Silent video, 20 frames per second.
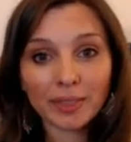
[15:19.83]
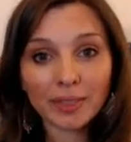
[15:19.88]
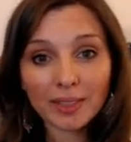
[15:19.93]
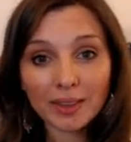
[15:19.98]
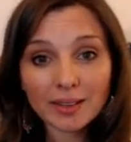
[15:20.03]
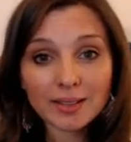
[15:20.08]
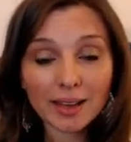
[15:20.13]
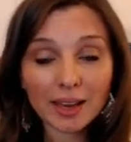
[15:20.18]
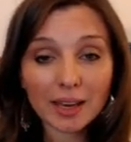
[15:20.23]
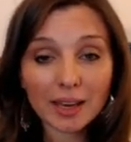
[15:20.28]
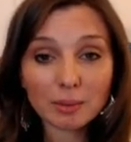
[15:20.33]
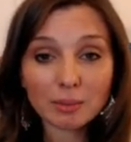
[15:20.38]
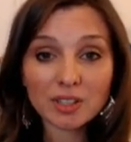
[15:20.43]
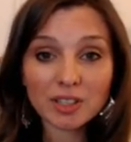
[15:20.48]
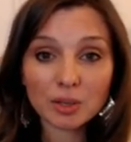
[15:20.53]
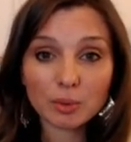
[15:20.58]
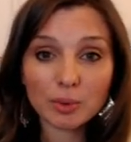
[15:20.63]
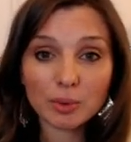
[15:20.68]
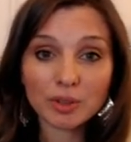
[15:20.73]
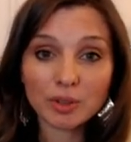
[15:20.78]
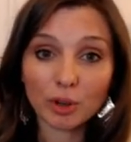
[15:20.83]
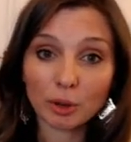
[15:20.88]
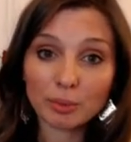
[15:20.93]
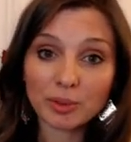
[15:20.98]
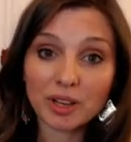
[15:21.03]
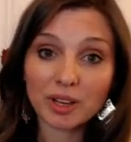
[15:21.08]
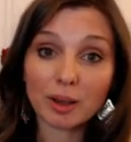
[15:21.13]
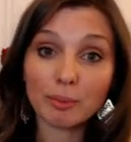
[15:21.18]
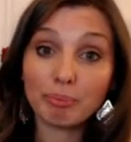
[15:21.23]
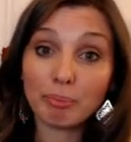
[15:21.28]
This aims to
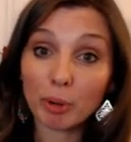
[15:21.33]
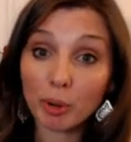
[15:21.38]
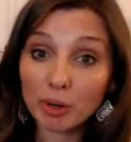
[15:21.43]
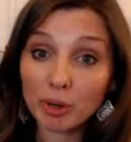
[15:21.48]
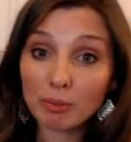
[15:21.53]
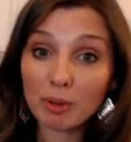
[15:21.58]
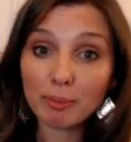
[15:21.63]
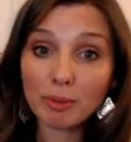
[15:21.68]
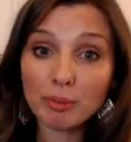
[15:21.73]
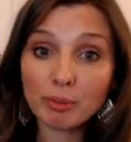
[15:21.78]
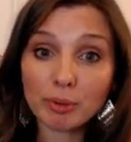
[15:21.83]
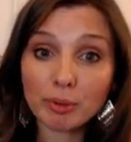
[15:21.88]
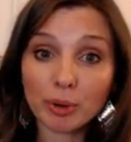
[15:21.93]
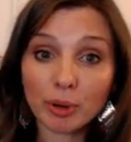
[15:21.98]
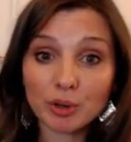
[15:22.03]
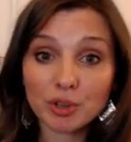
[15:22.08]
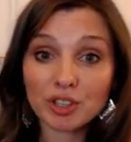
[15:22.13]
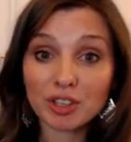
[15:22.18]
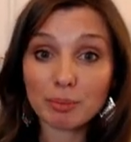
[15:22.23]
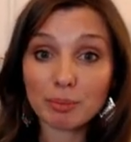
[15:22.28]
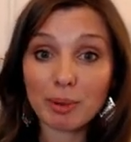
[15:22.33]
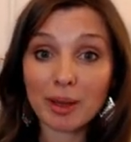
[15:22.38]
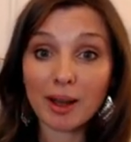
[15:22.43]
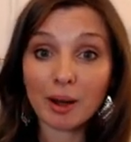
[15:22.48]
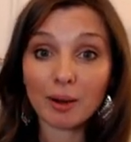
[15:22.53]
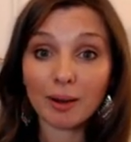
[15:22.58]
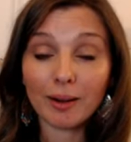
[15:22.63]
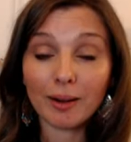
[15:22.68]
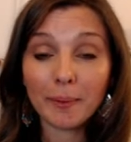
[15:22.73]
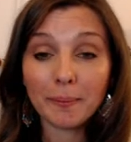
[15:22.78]
adopt a bottom-up approach to
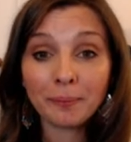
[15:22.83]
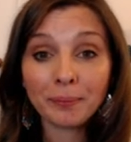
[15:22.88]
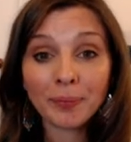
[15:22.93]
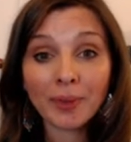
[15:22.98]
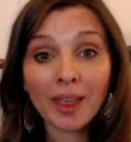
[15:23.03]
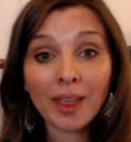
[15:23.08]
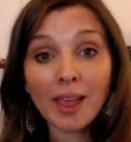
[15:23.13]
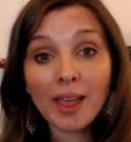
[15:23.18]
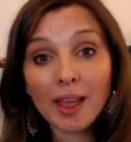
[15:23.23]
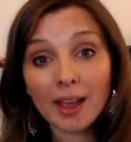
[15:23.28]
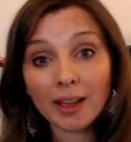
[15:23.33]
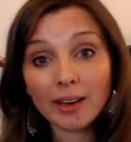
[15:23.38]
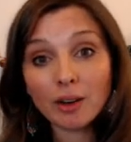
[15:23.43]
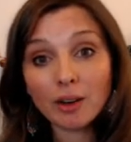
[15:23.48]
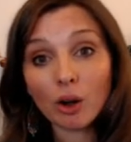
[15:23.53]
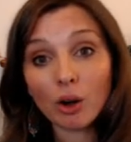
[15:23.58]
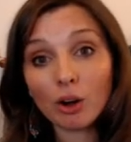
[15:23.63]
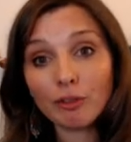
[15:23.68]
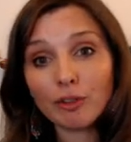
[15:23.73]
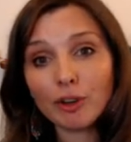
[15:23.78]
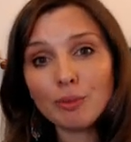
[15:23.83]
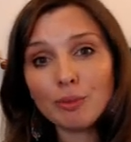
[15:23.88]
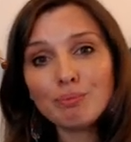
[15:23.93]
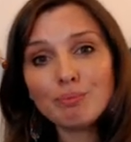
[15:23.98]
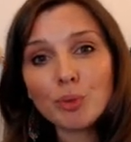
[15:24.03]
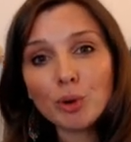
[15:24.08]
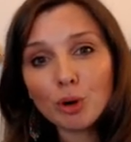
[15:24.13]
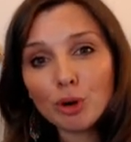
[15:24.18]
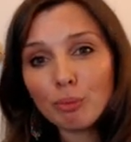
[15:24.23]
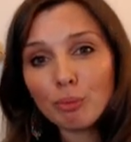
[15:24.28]
power and offer
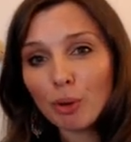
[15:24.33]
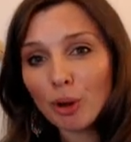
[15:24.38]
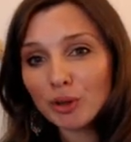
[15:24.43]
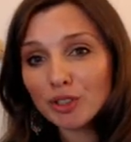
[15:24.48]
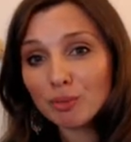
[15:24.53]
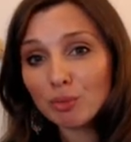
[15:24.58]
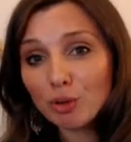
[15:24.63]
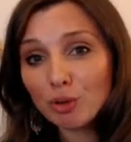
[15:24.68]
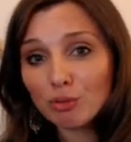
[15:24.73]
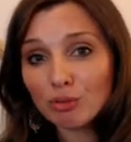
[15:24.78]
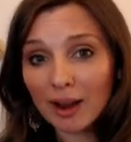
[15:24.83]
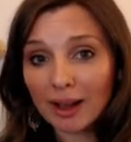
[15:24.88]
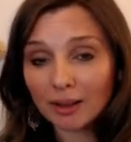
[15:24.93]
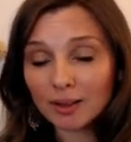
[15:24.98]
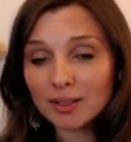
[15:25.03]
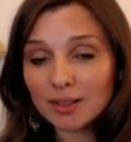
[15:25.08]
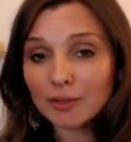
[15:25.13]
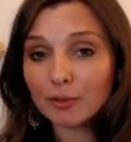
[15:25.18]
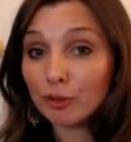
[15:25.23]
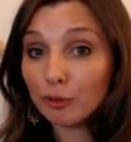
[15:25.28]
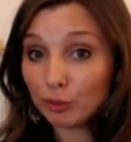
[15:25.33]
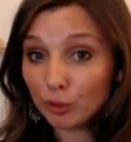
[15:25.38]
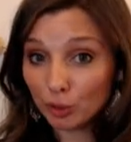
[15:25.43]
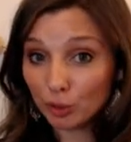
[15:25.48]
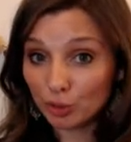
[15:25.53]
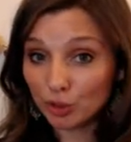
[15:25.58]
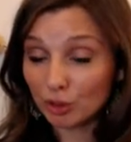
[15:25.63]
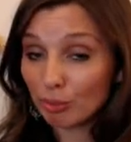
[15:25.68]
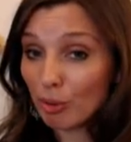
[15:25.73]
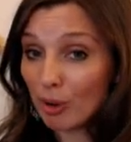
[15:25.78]
more possible routes for
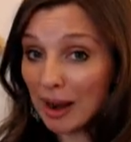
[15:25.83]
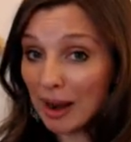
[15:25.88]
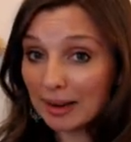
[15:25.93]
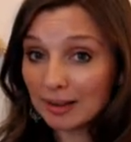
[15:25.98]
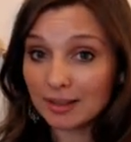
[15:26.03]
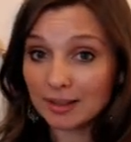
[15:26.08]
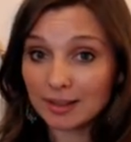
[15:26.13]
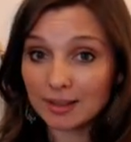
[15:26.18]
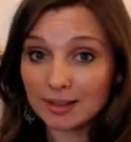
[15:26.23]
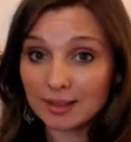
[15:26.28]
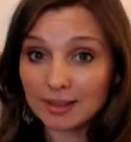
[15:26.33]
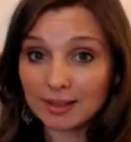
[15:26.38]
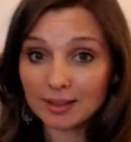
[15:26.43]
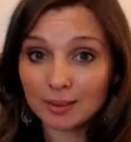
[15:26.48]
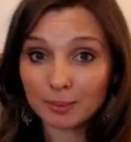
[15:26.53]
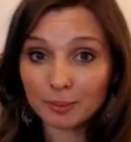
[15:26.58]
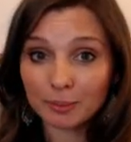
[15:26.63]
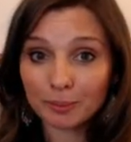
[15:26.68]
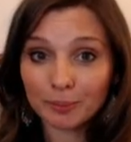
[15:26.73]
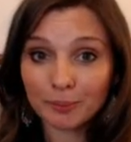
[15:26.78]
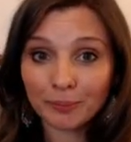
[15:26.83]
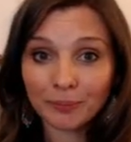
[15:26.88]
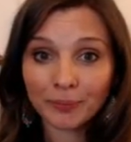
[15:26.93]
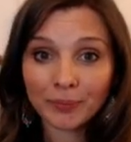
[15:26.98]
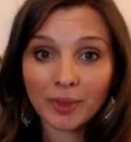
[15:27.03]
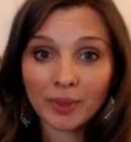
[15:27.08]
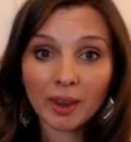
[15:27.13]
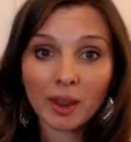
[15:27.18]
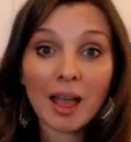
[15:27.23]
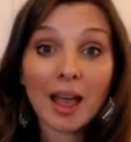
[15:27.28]
future practice.
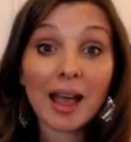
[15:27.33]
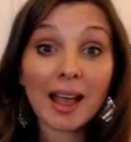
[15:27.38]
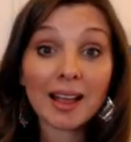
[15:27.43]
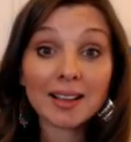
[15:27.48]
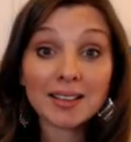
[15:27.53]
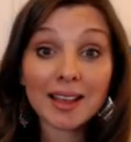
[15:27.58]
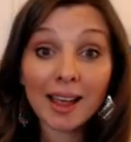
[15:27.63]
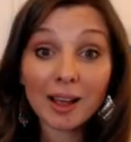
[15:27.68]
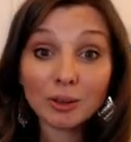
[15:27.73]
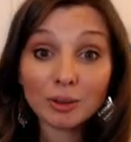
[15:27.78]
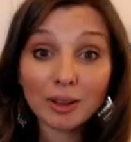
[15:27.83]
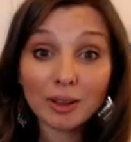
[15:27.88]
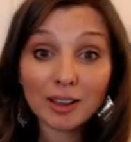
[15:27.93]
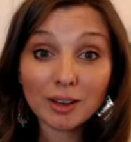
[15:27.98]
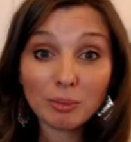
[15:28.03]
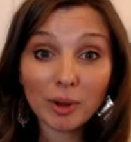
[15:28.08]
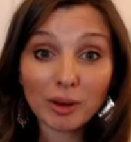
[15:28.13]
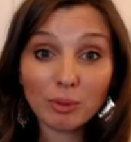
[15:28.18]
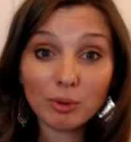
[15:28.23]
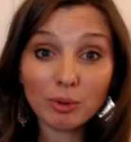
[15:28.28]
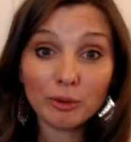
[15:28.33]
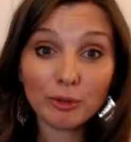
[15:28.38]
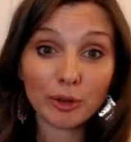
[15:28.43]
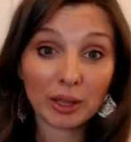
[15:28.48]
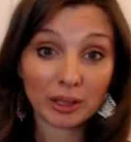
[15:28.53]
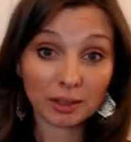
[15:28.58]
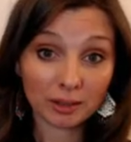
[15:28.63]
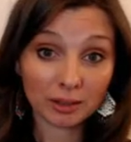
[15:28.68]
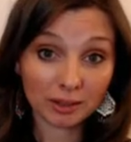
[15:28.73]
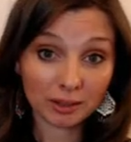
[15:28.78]
As outlined by Wolf
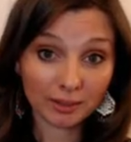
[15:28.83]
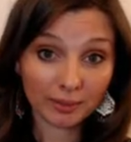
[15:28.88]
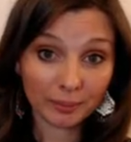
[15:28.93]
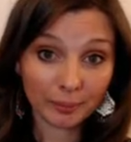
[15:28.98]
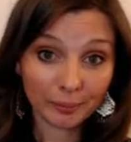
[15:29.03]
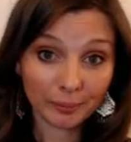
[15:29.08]
Hill,